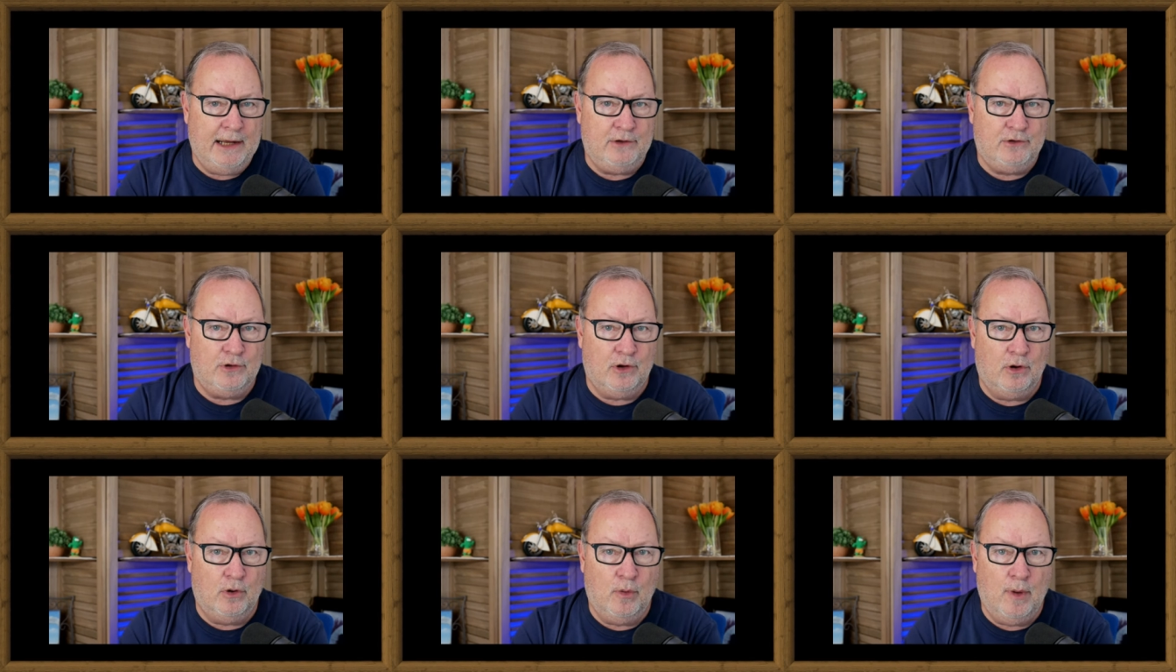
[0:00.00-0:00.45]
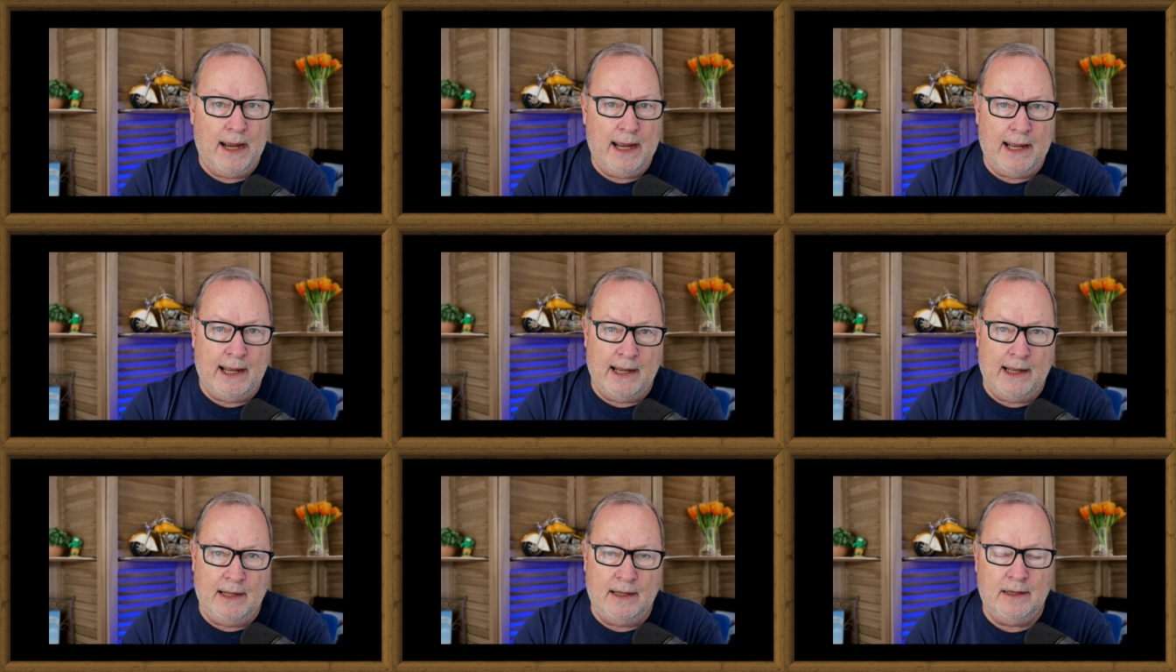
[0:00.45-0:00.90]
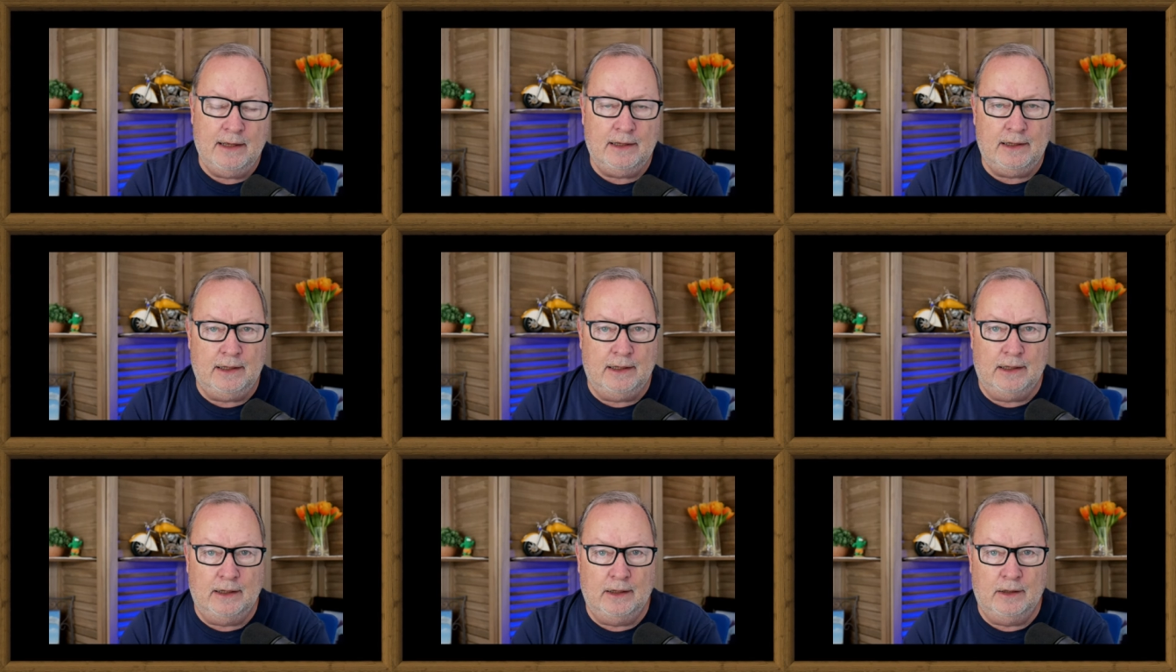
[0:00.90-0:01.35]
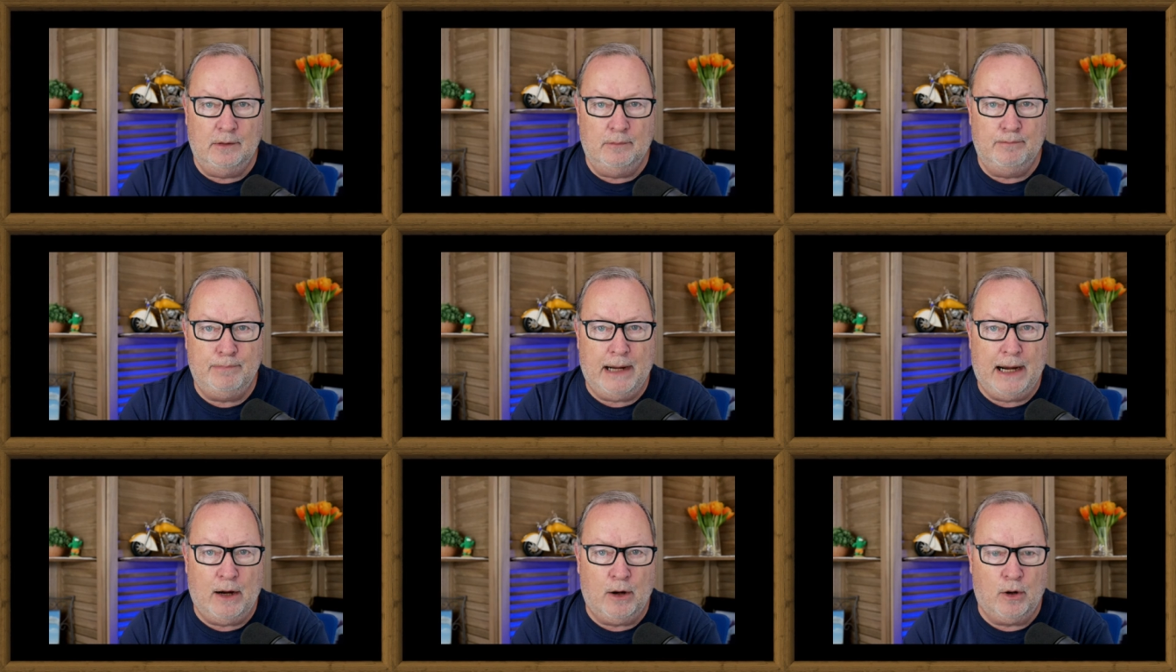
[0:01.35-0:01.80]
HOA in
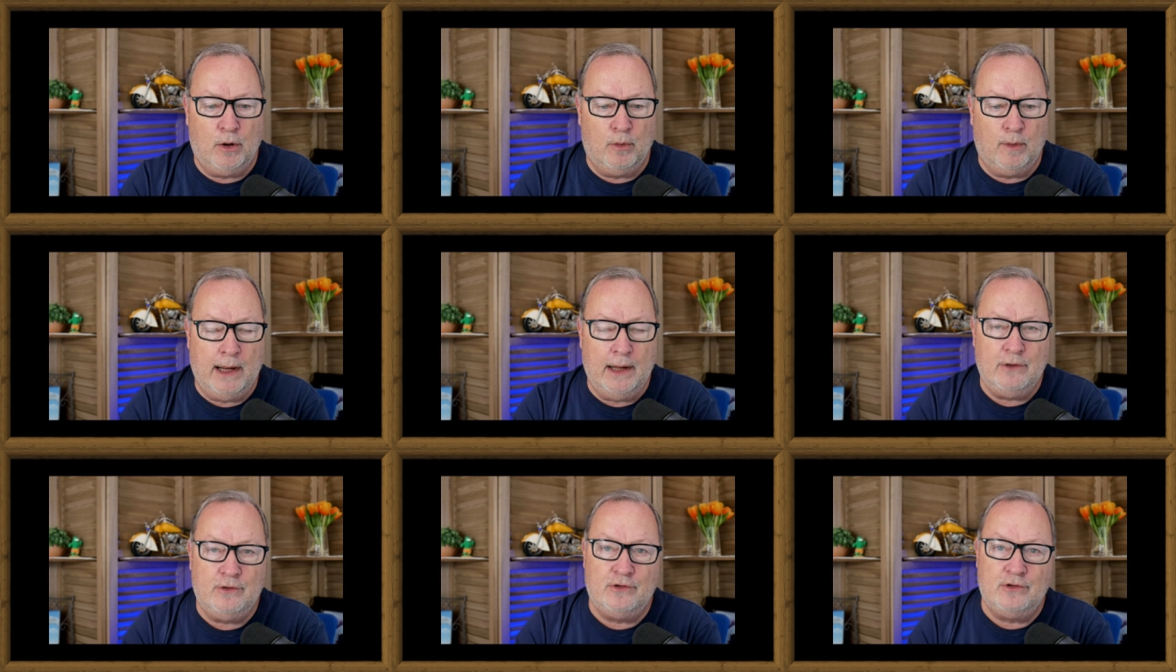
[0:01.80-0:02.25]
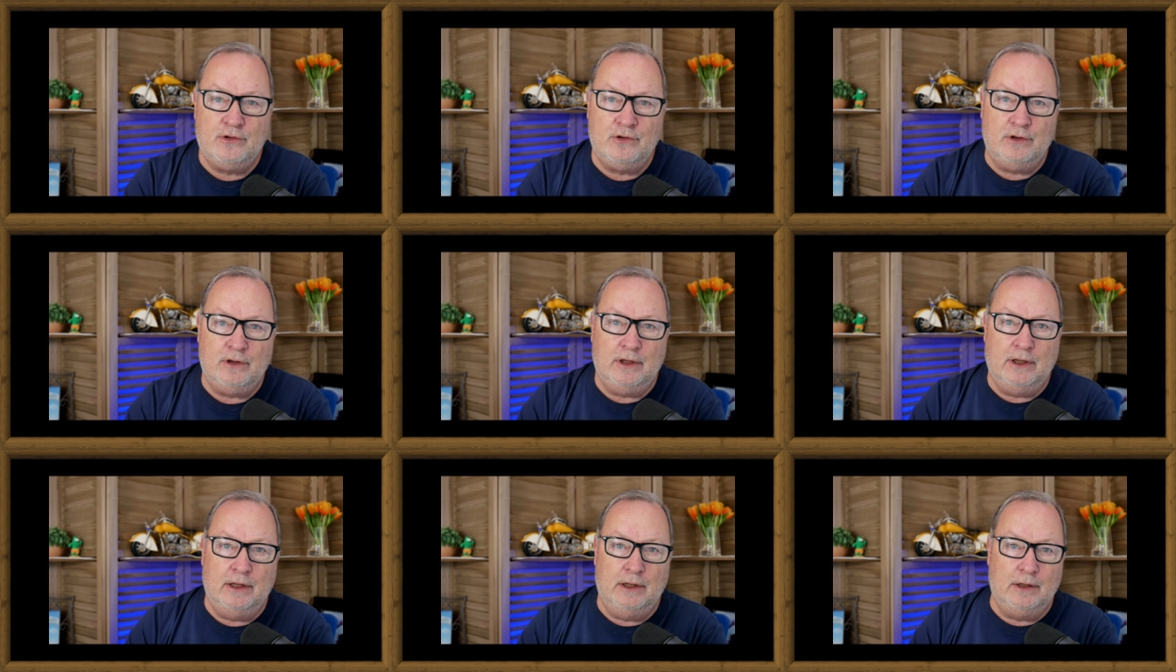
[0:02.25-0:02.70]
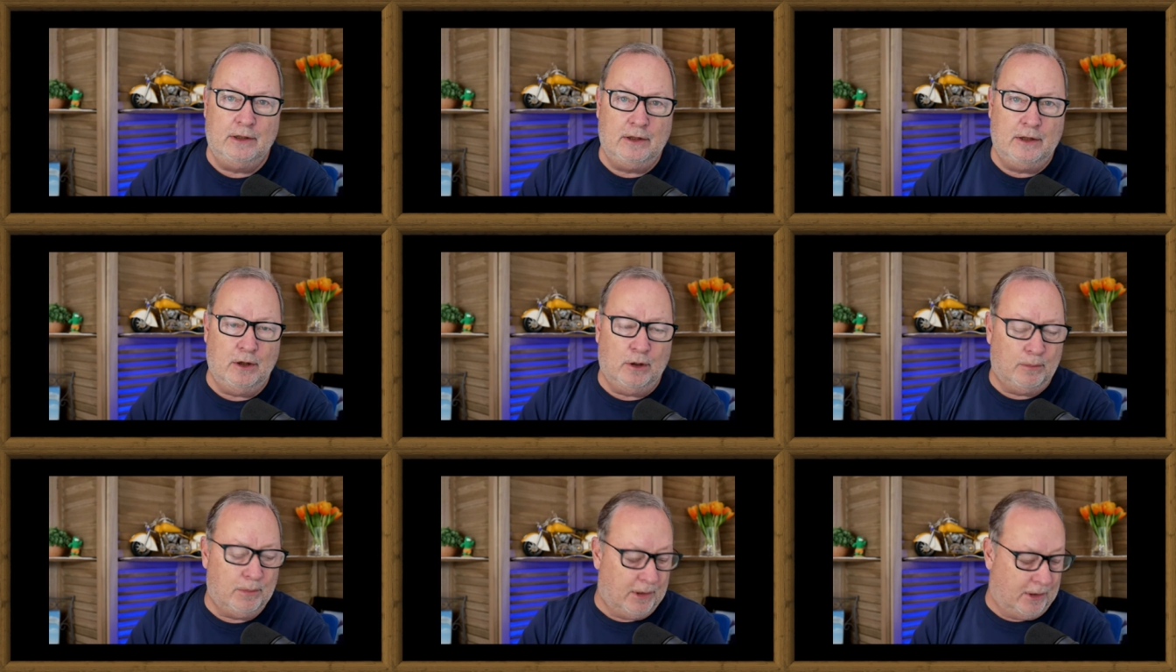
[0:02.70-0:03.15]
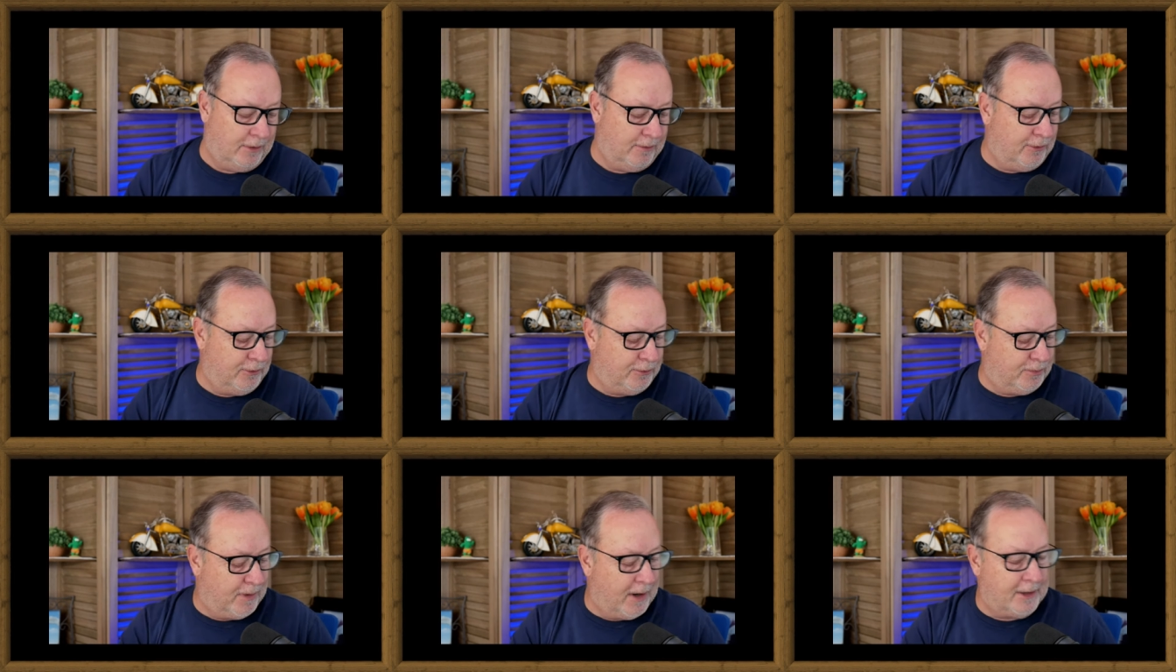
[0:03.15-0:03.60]
Power Ranch in Gilbert. It
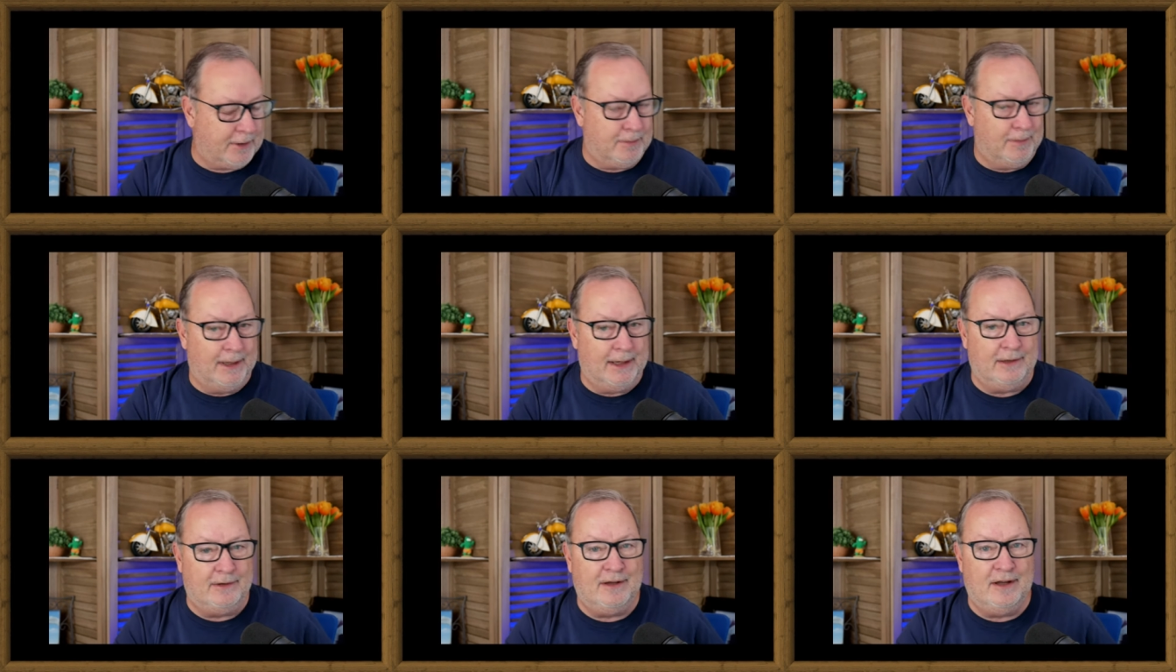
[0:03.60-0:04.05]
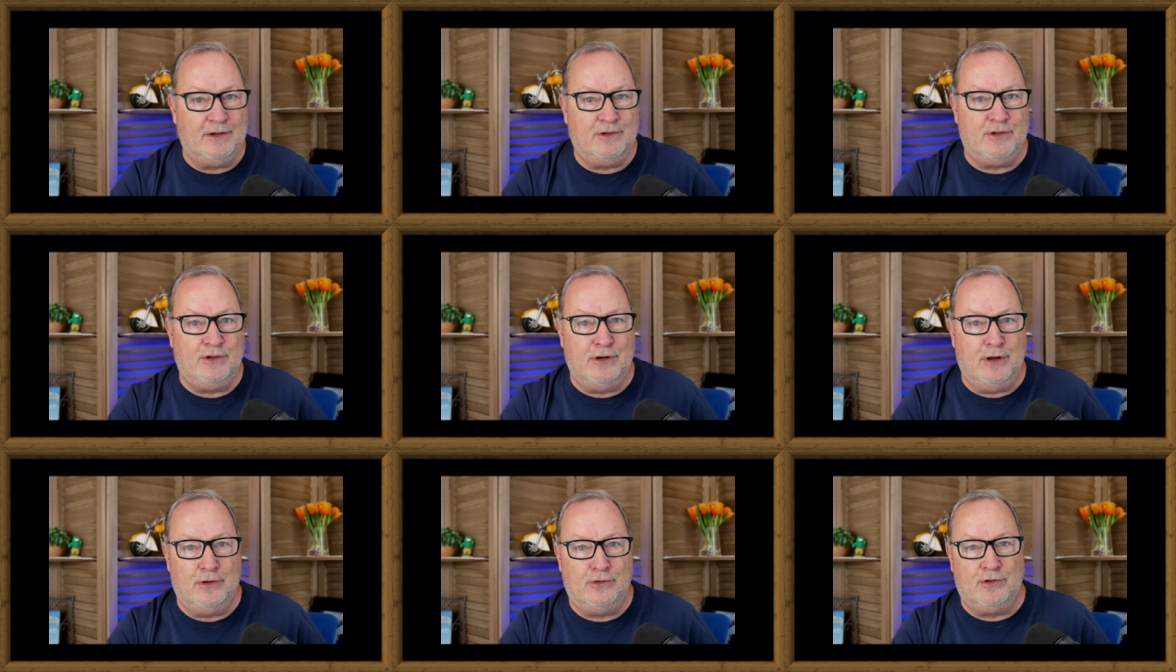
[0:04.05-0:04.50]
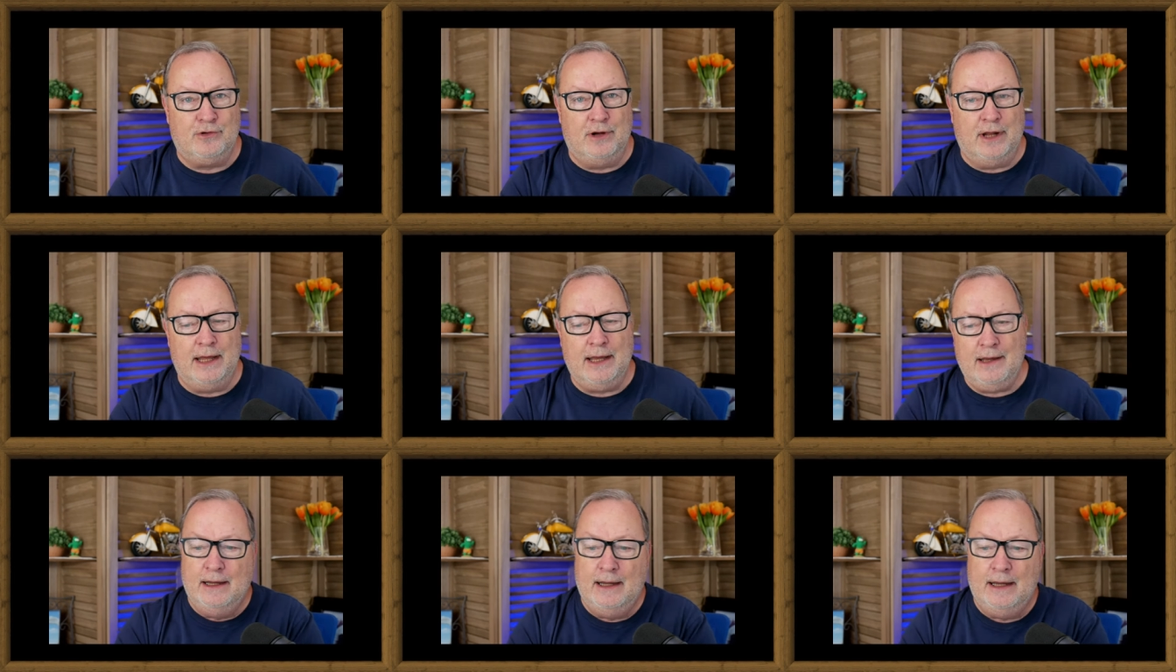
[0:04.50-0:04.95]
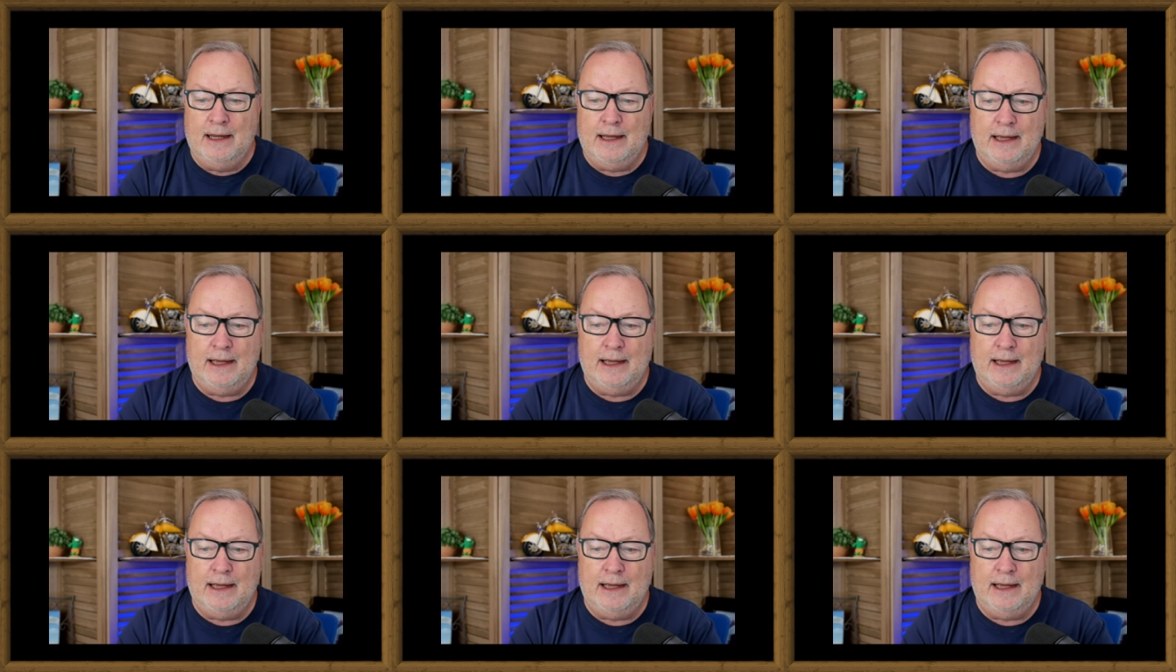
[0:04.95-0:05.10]
was brought to my attention yesterday.